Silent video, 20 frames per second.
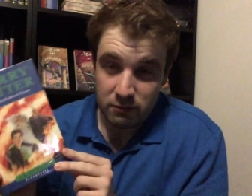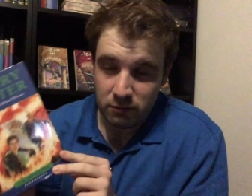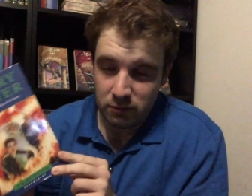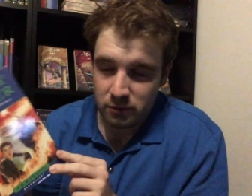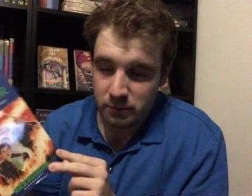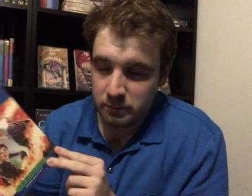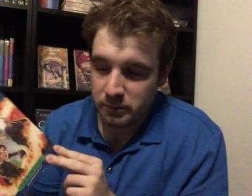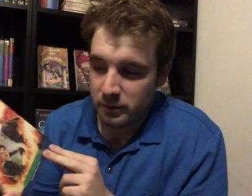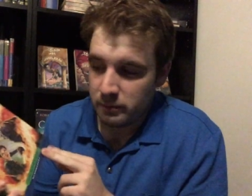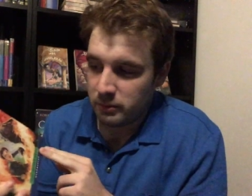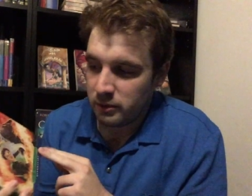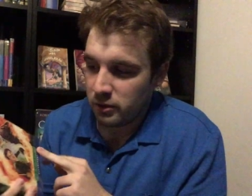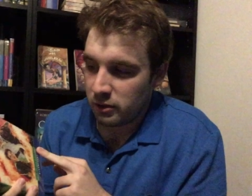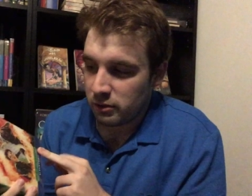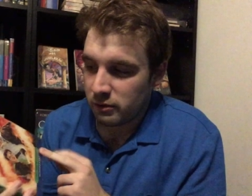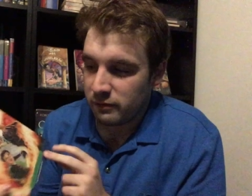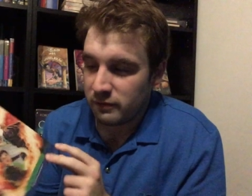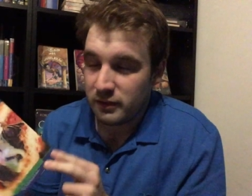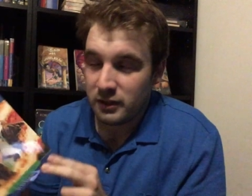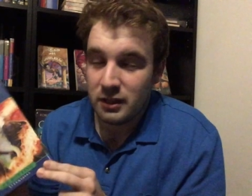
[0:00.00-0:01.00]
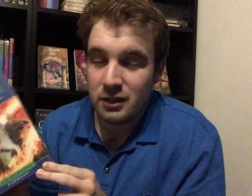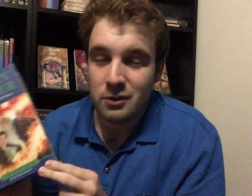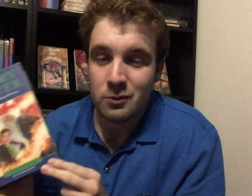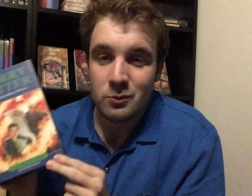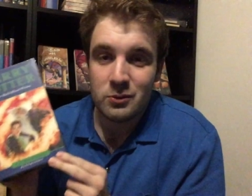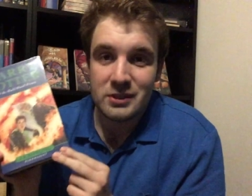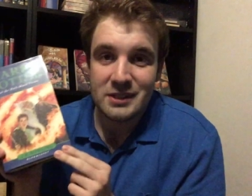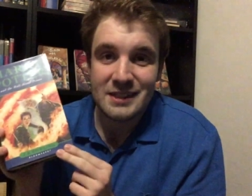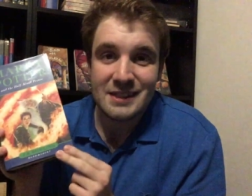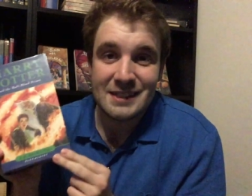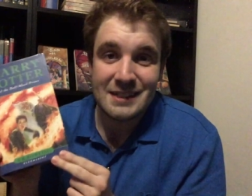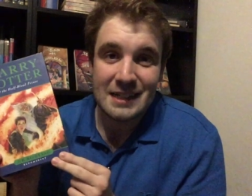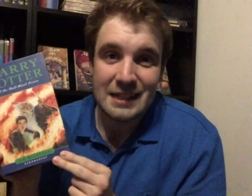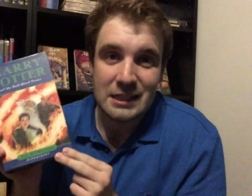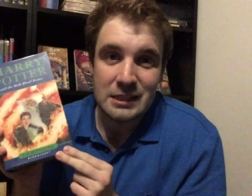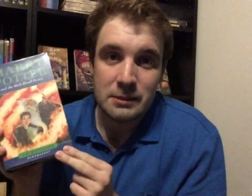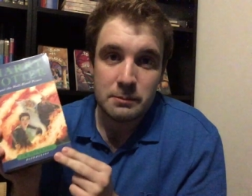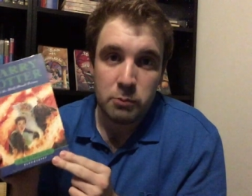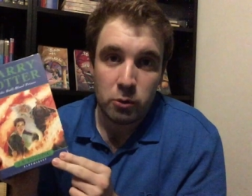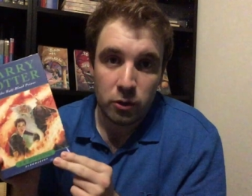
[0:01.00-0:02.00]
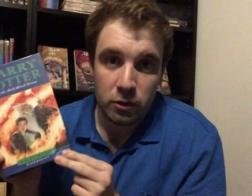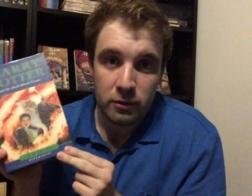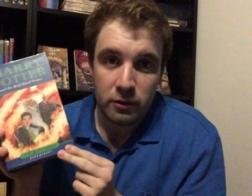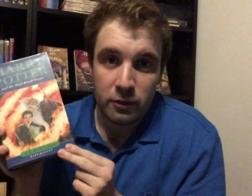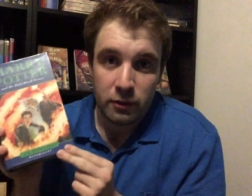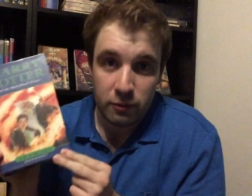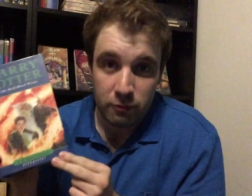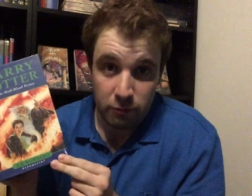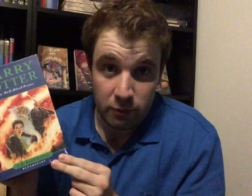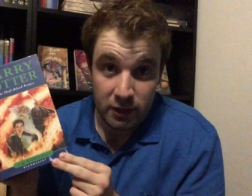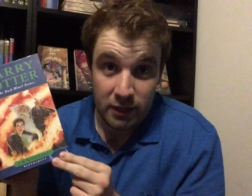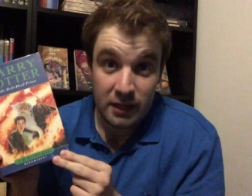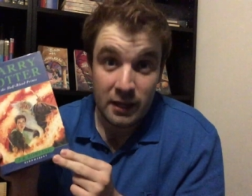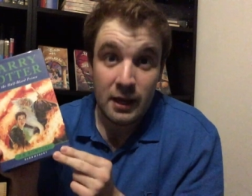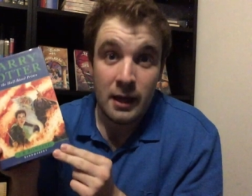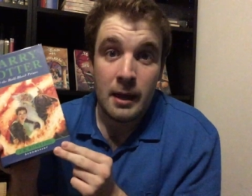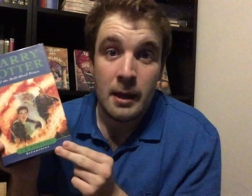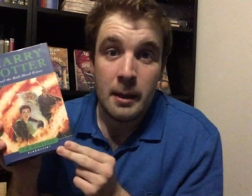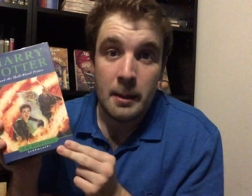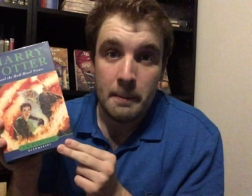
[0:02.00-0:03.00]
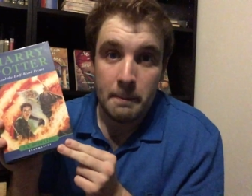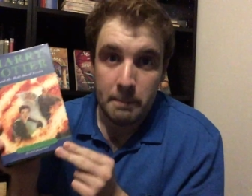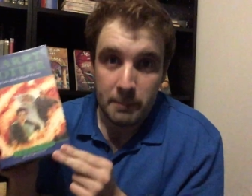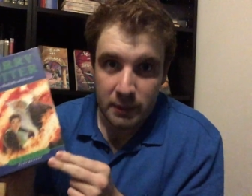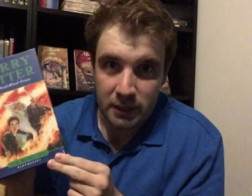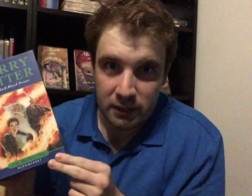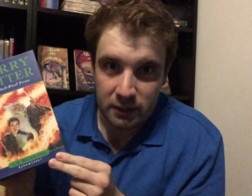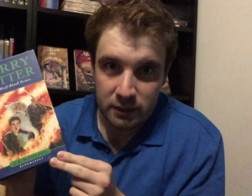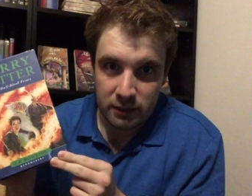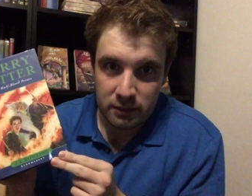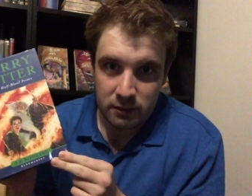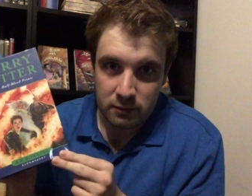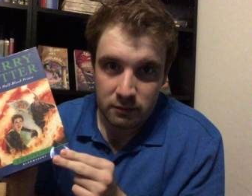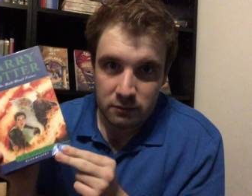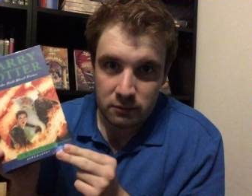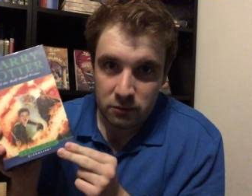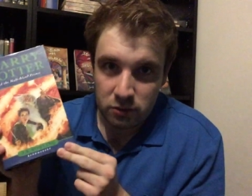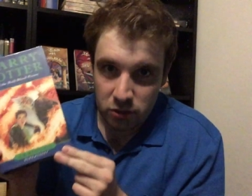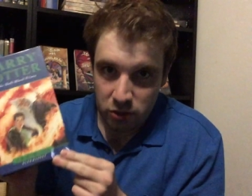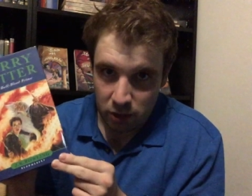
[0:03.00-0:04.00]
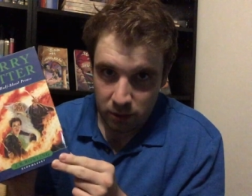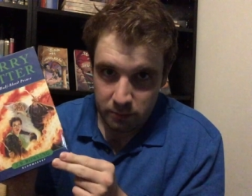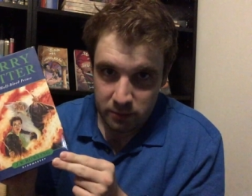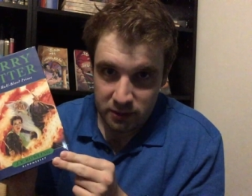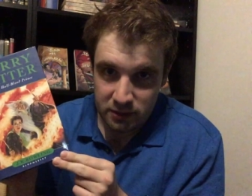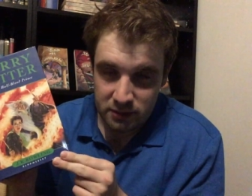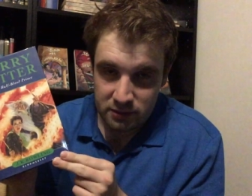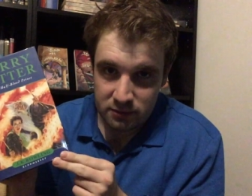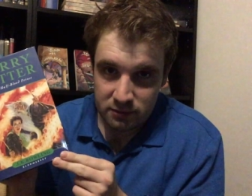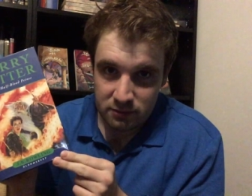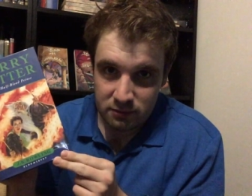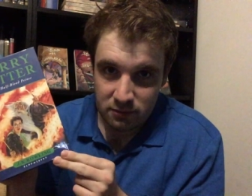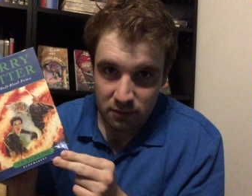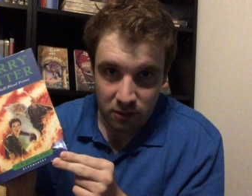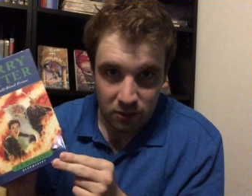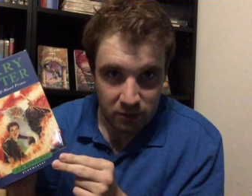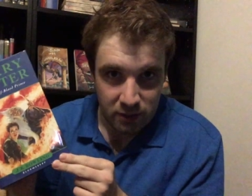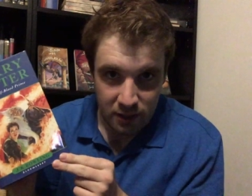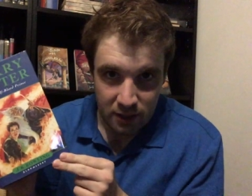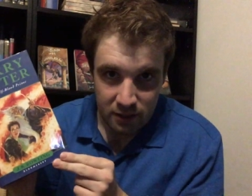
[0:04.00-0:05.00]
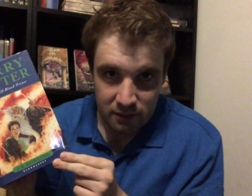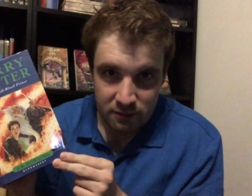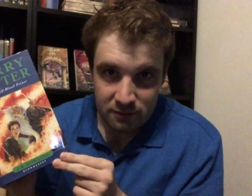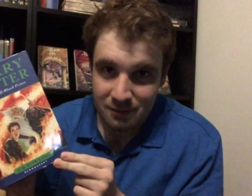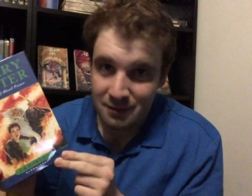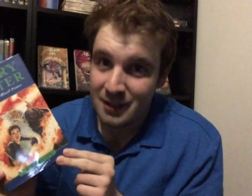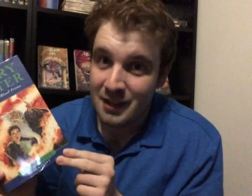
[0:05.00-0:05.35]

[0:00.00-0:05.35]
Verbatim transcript: Rowling bibliography, was 6.3 million copies. Okay?